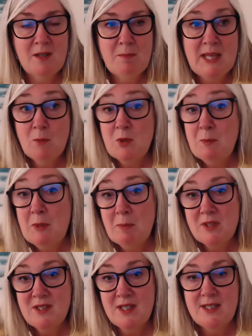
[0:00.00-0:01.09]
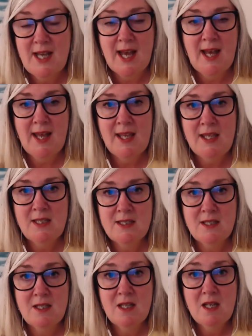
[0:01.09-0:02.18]
being with people as they died,
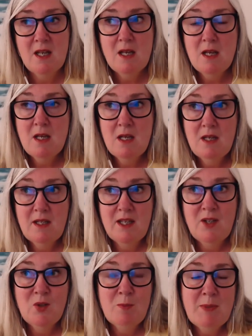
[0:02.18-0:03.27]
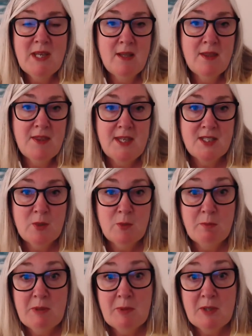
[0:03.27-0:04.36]
and, being in theatre when
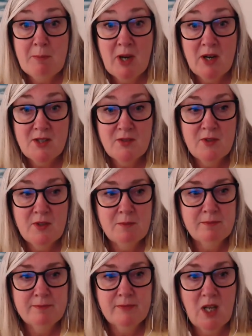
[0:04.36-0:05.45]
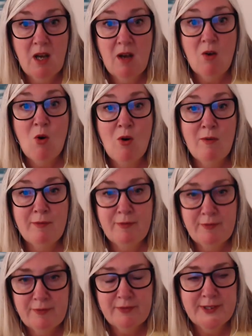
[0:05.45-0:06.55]
people had parts of them cut
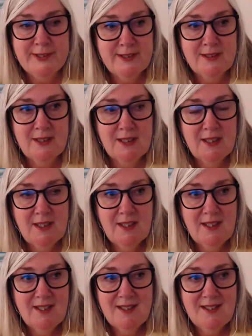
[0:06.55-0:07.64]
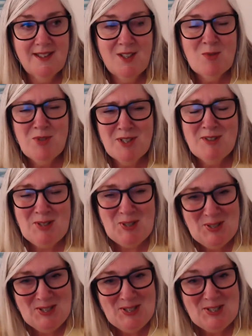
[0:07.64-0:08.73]
off, and, really,
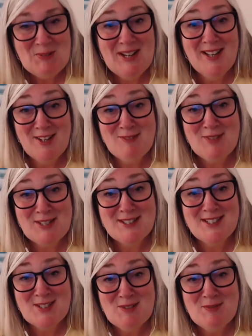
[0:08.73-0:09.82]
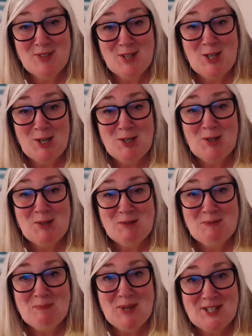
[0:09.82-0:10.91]
really quite horrific stuff for a
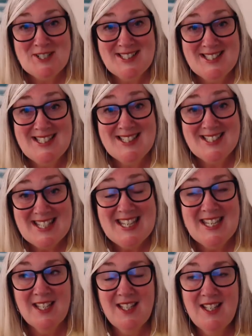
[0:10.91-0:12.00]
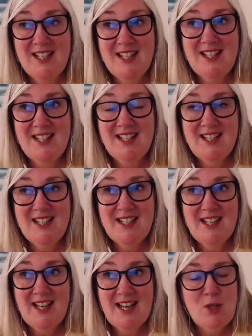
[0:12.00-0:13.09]
young person to see.
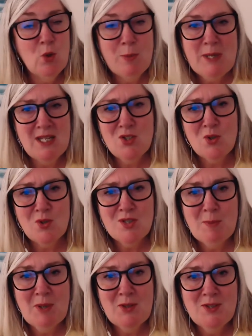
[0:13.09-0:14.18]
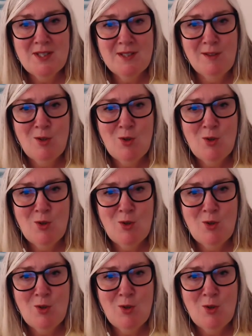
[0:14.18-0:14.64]
And nobody talked about it.